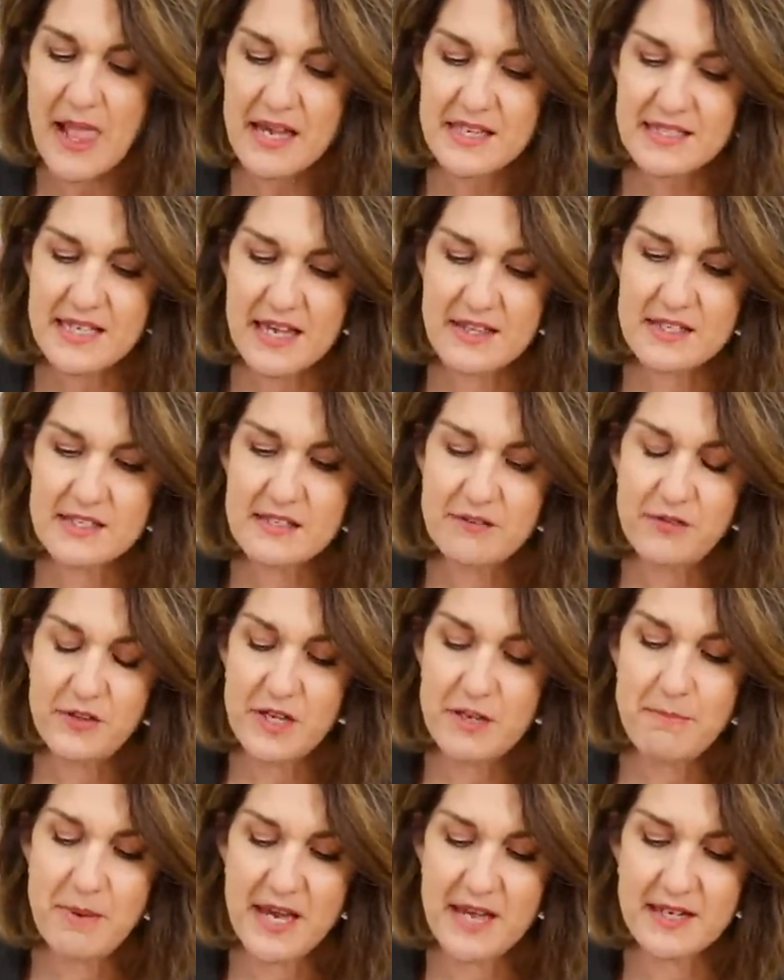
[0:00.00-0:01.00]
So there's a
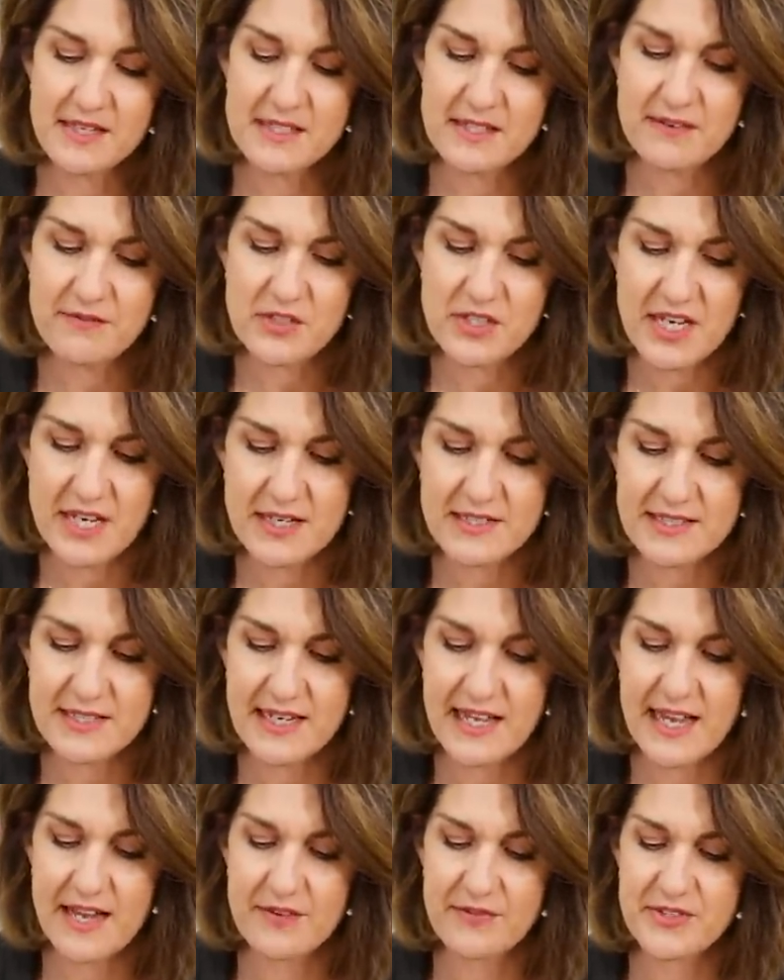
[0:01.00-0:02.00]
few patterns I've chosen
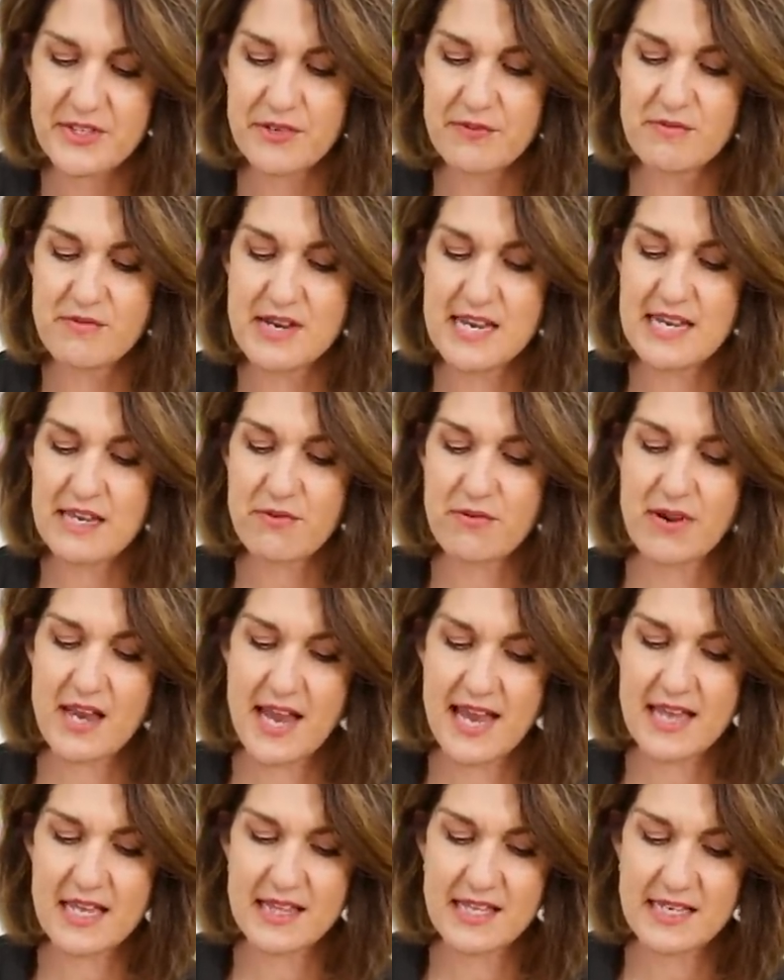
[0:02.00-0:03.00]
out to
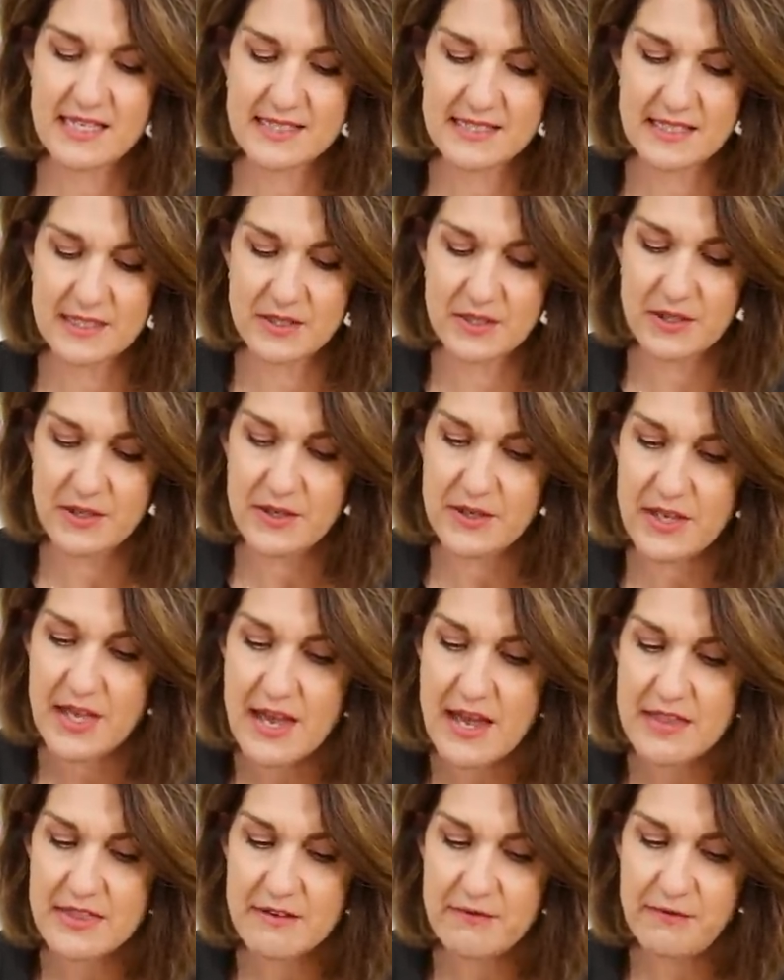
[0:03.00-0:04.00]
recreate this look.
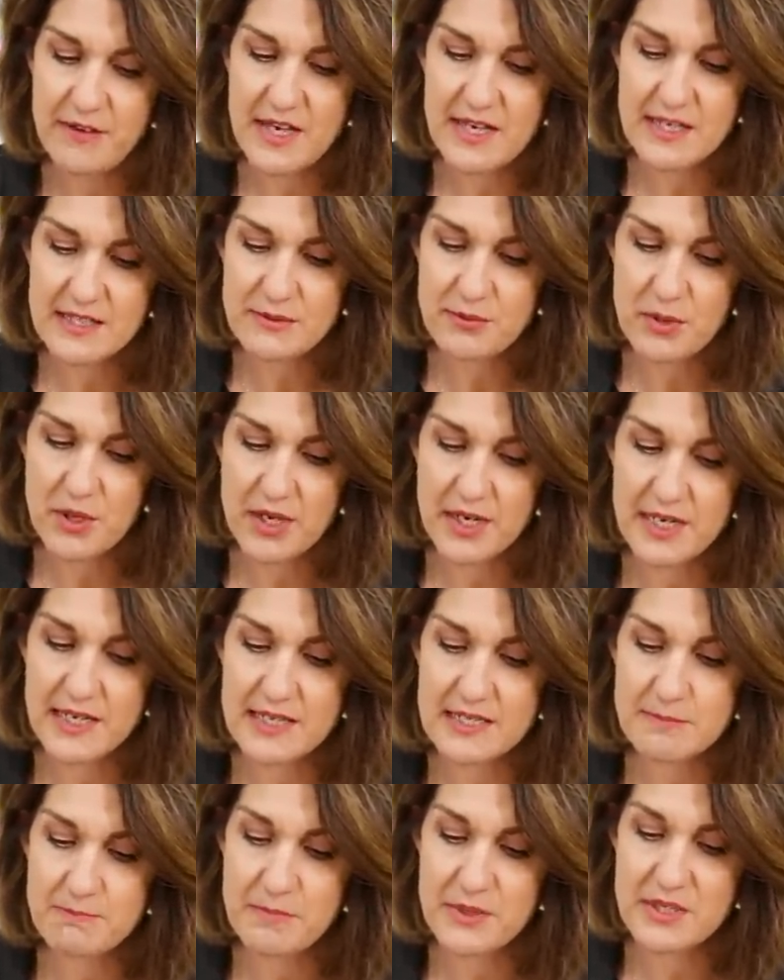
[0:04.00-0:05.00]
The first one
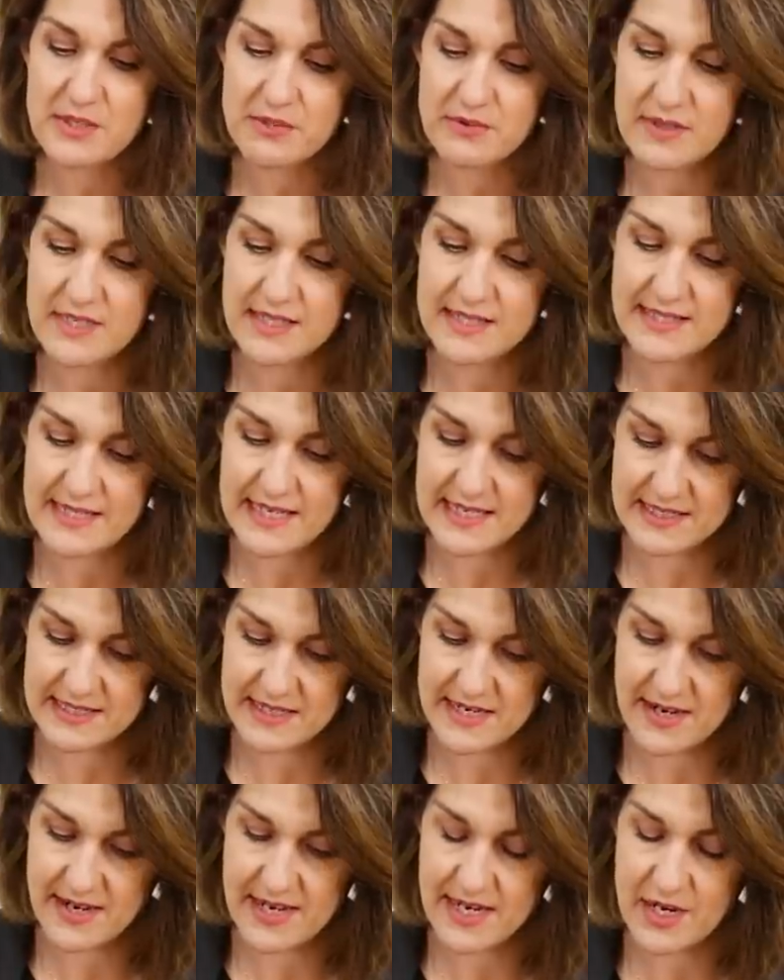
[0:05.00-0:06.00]
is Butterick
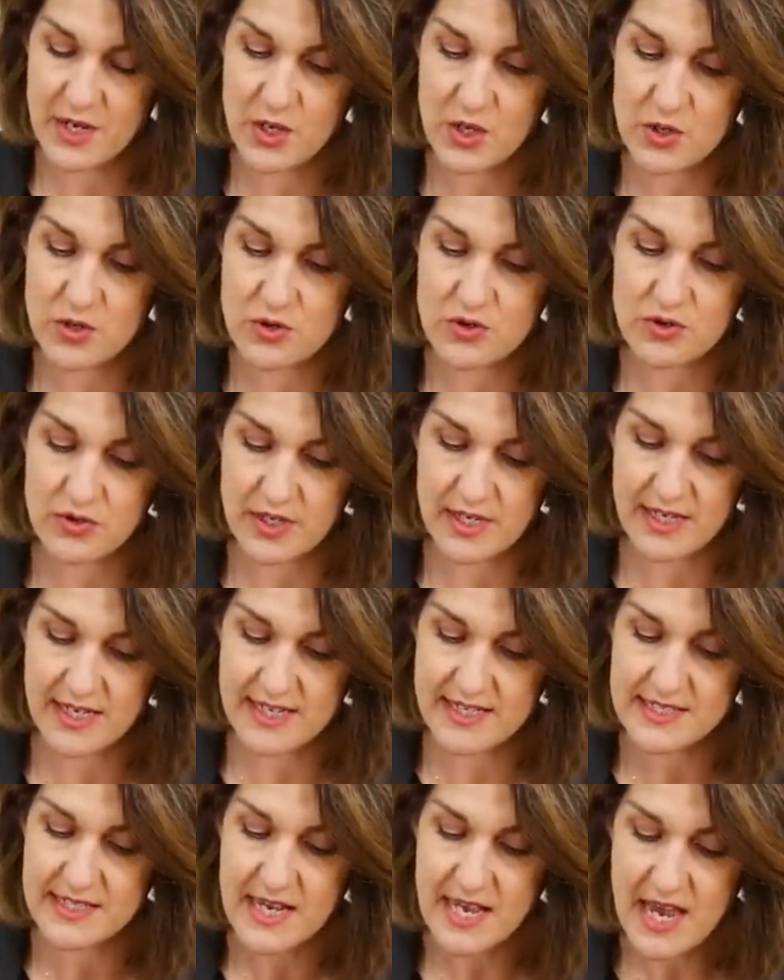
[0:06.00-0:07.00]

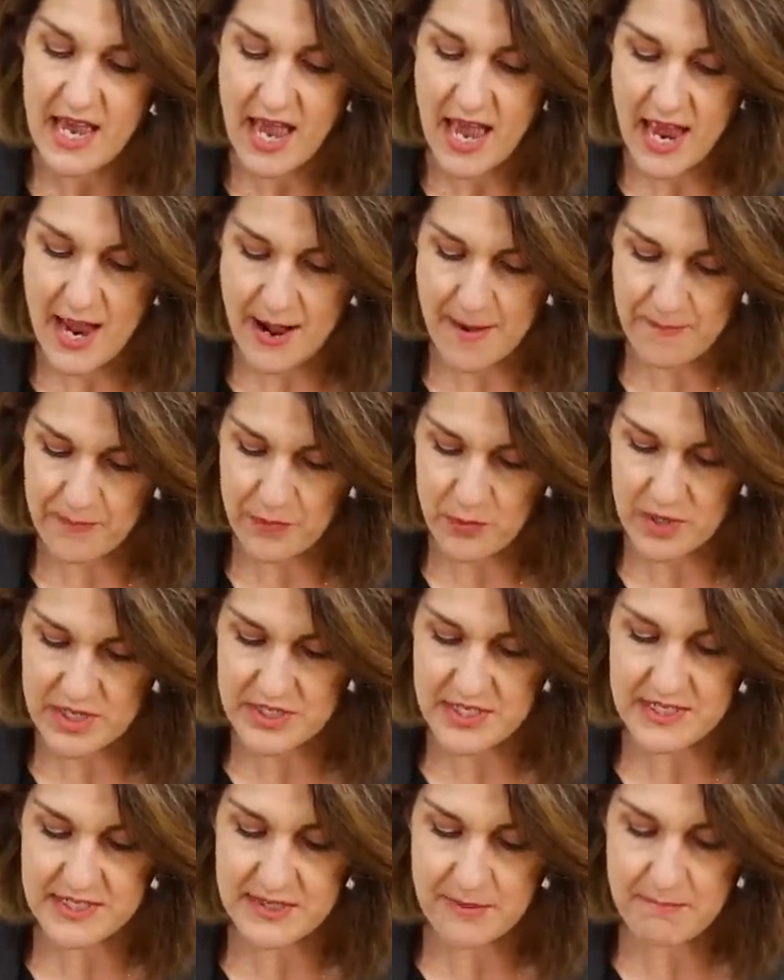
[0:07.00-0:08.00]
6900,
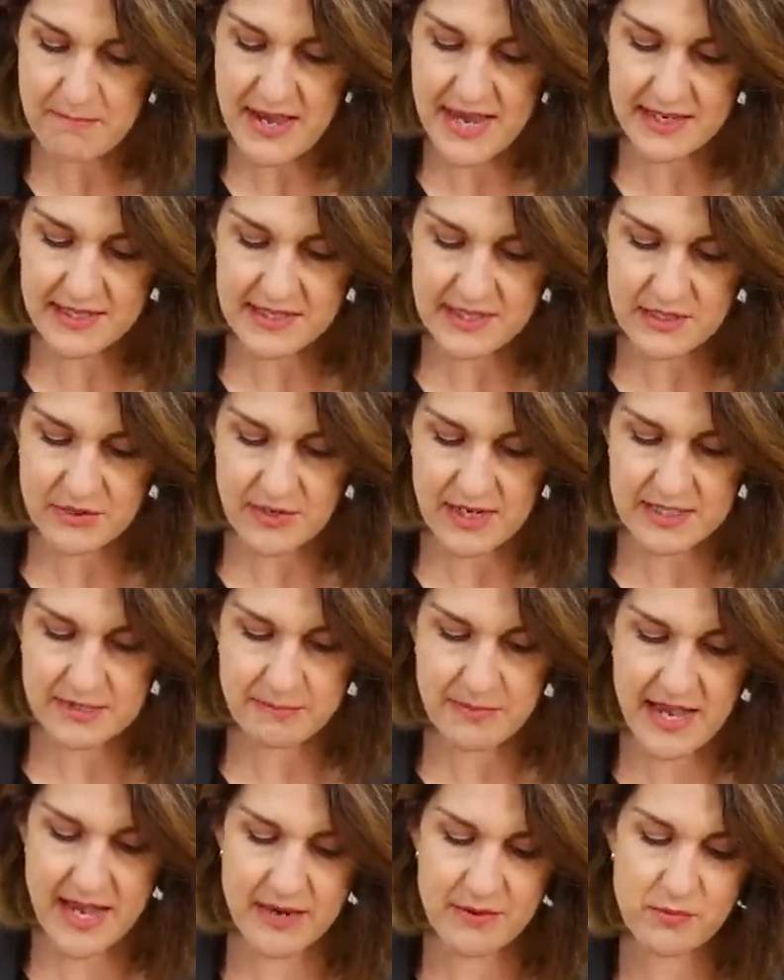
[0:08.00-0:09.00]
which is a maxi dress
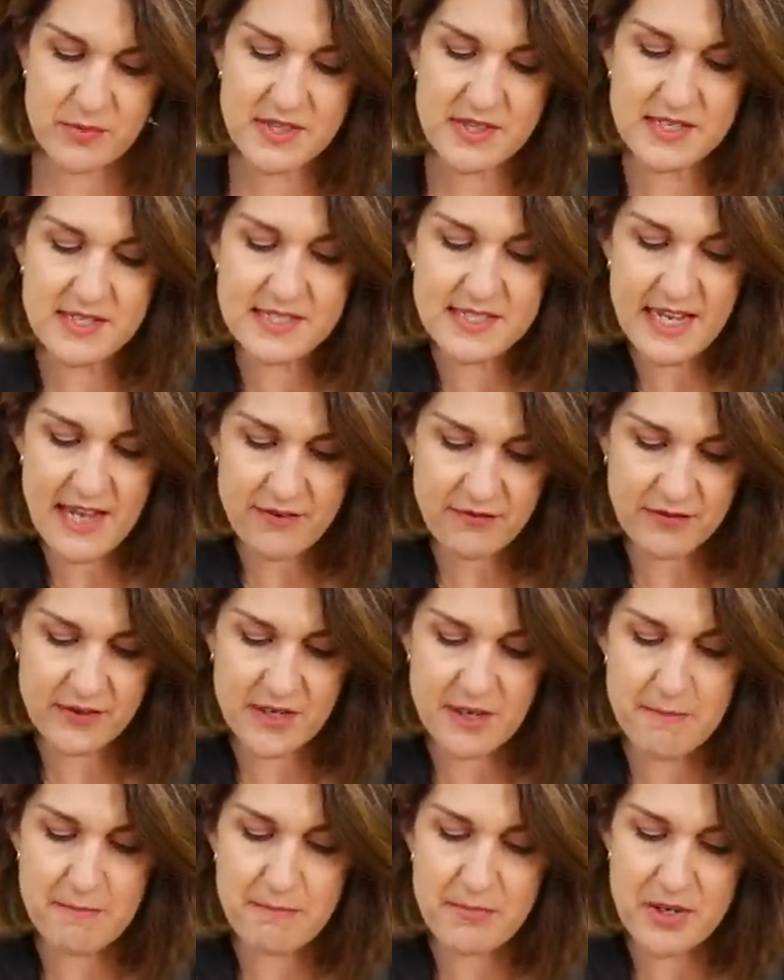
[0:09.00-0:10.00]
pattern with the
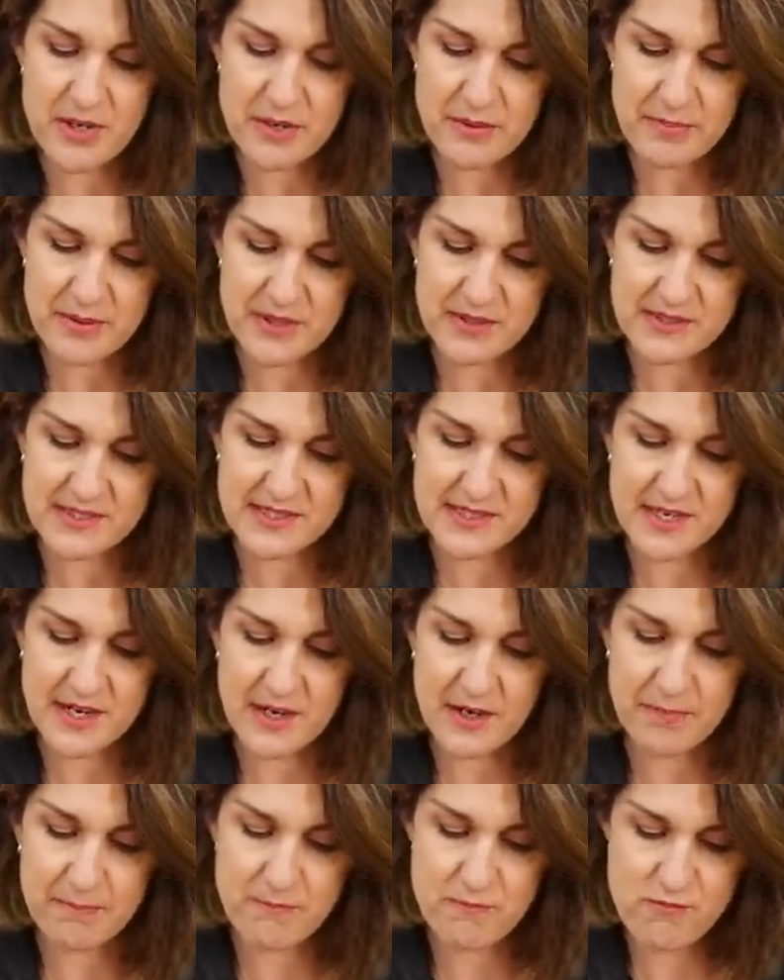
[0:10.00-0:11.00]
definite Boubous
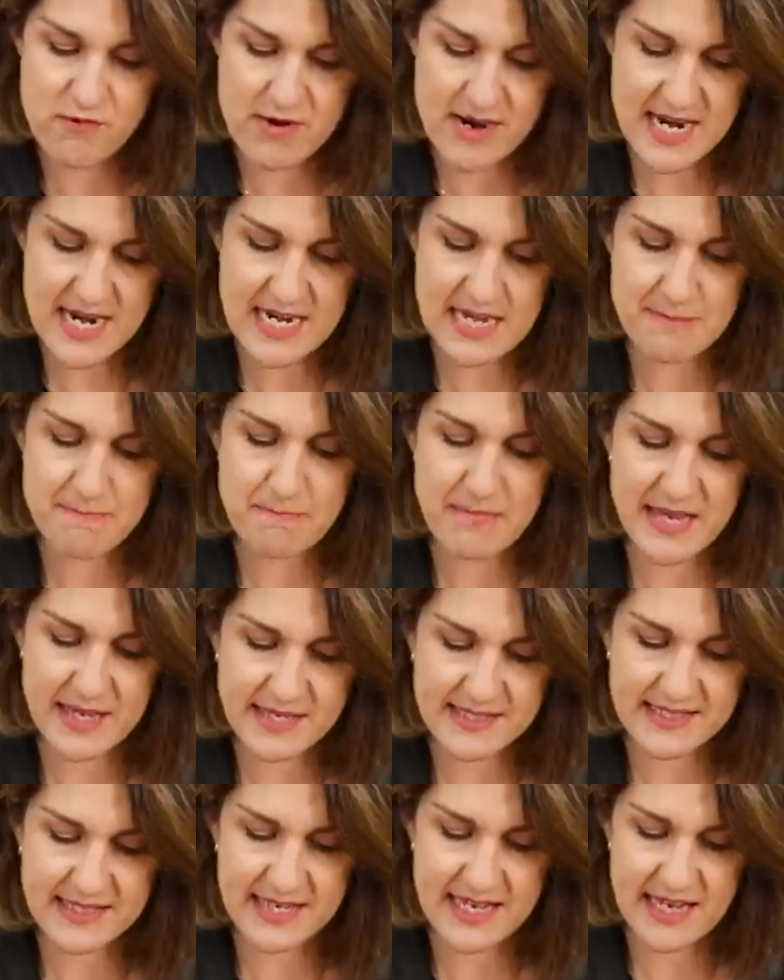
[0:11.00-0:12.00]
style, really
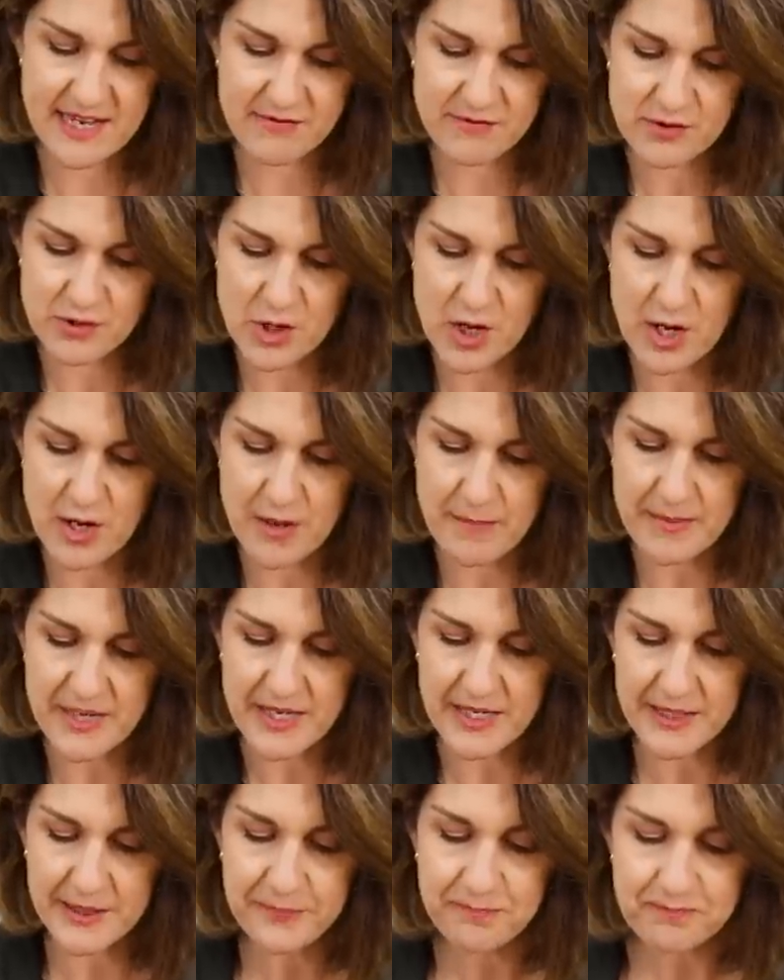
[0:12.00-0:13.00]
big sleeve
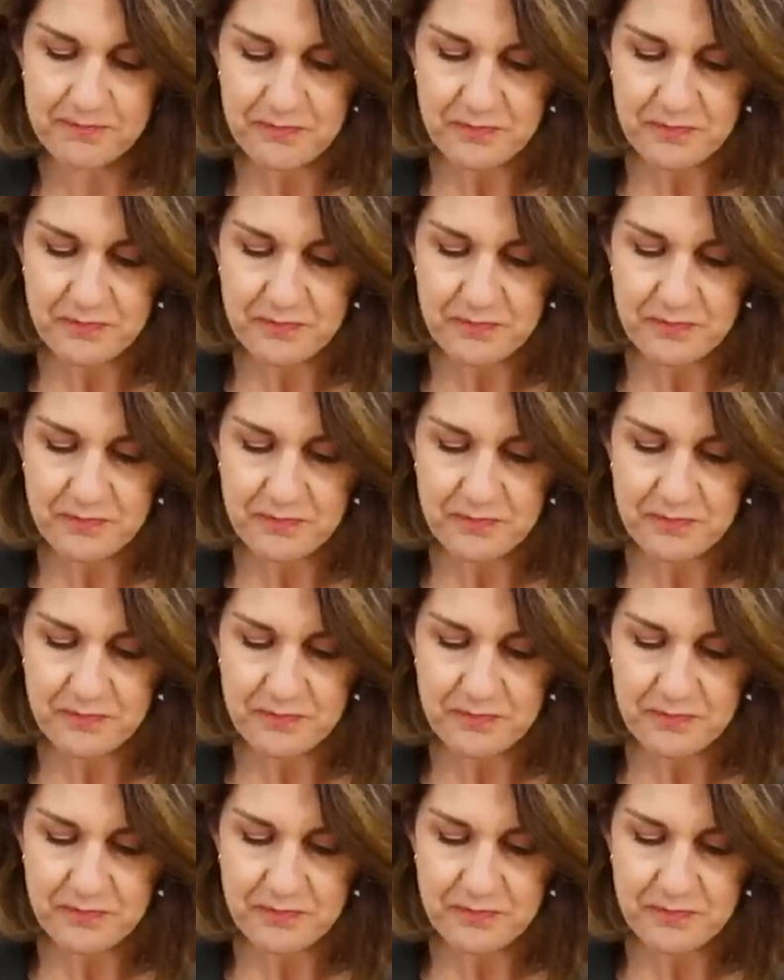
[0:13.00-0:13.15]
drama.